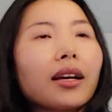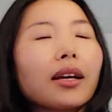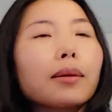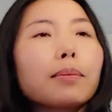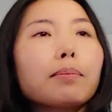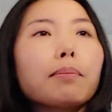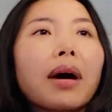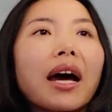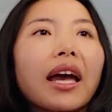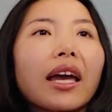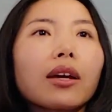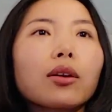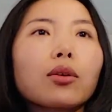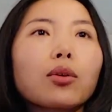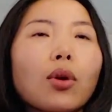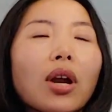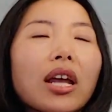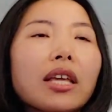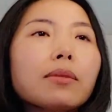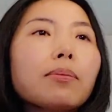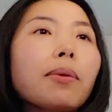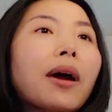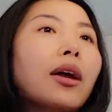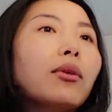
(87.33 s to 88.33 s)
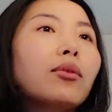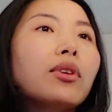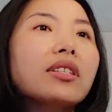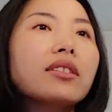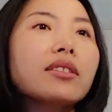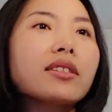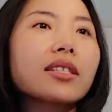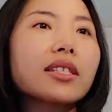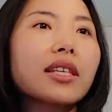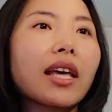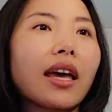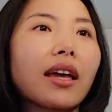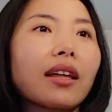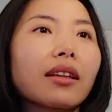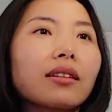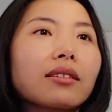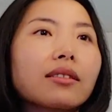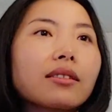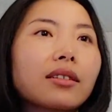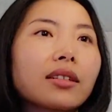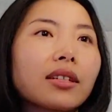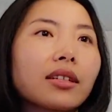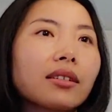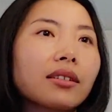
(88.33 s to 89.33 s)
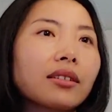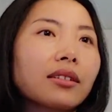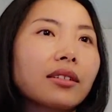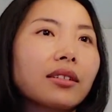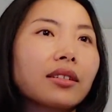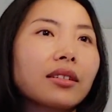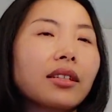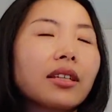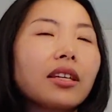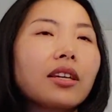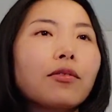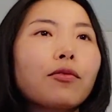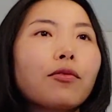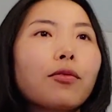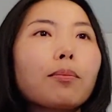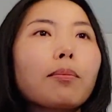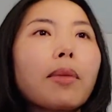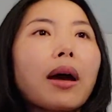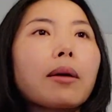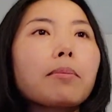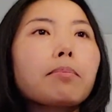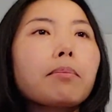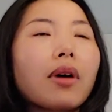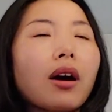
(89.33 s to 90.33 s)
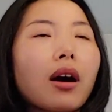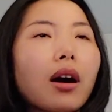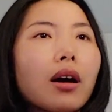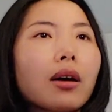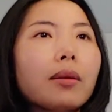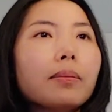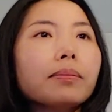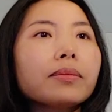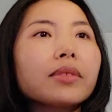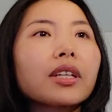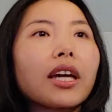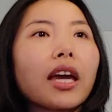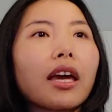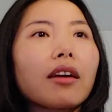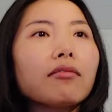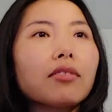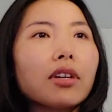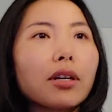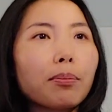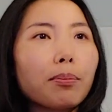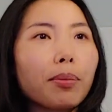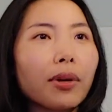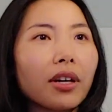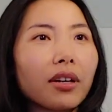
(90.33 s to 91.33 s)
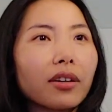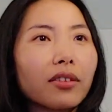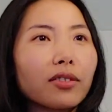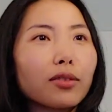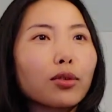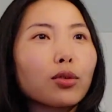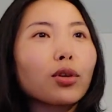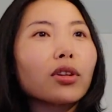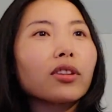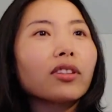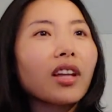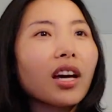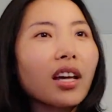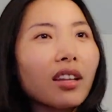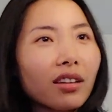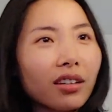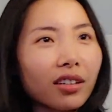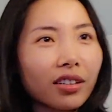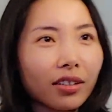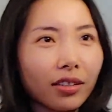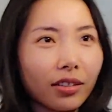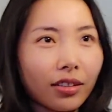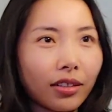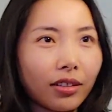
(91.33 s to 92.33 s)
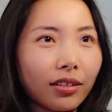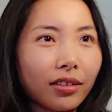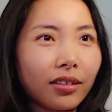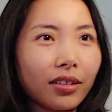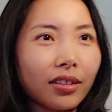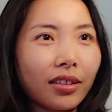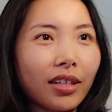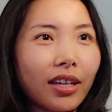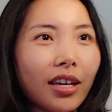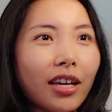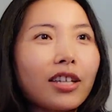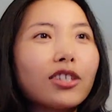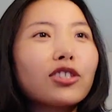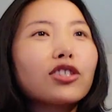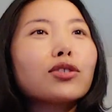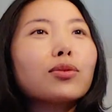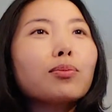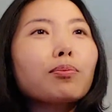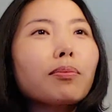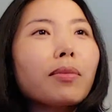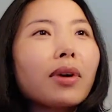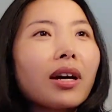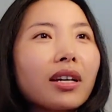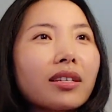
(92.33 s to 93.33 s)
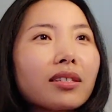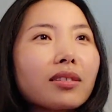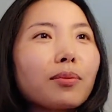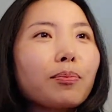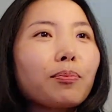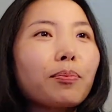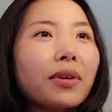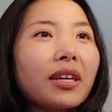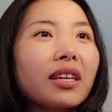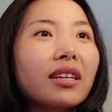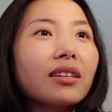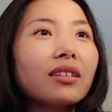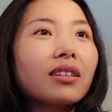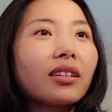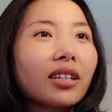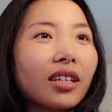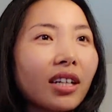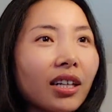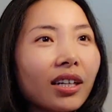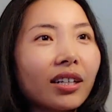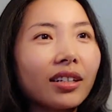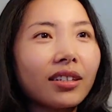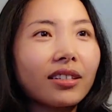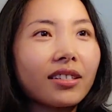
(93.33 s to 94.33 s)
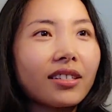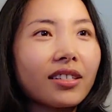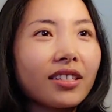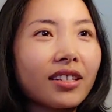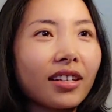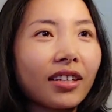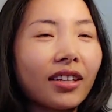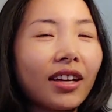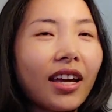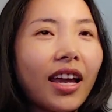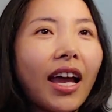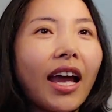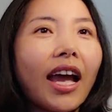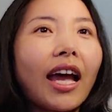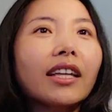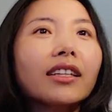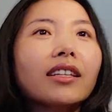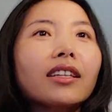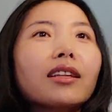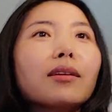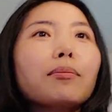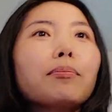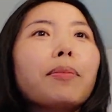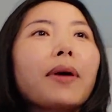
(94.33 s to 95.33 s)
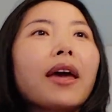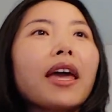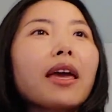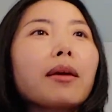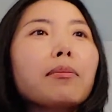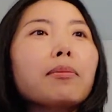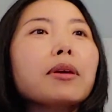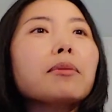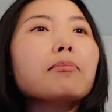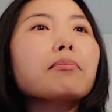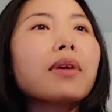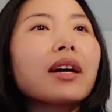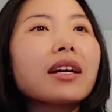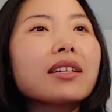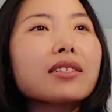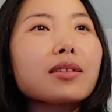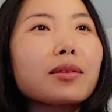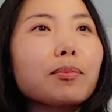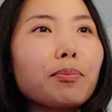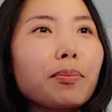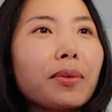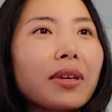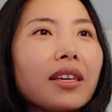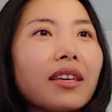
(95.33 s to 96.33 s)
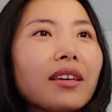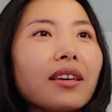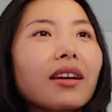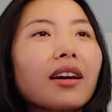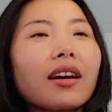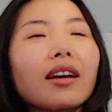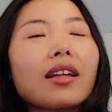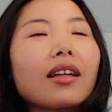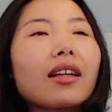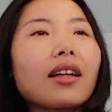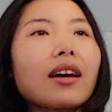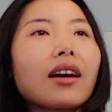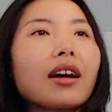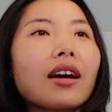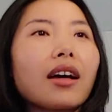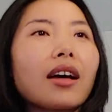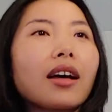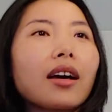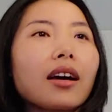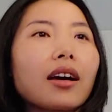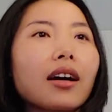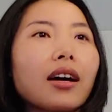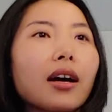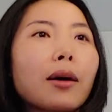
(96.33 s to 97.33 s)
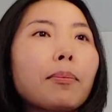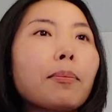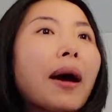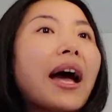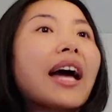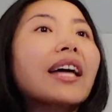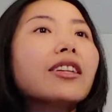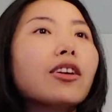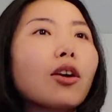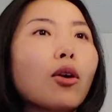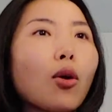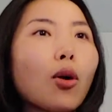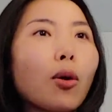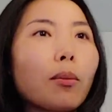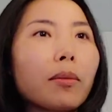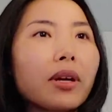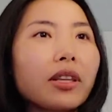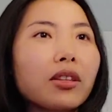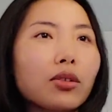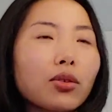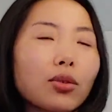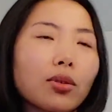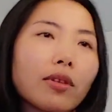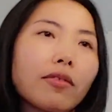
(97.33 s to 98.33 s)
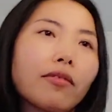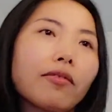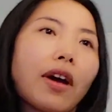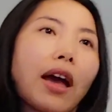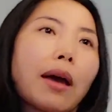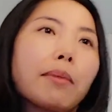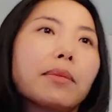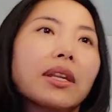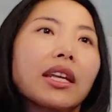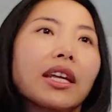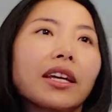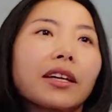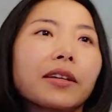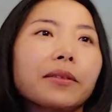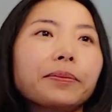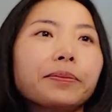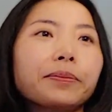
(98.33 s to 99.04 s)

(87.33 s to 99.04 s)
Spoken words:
My grandparents said if my mom gave birth to another girl, she must be cursed and the baby must be a bad omen to the family.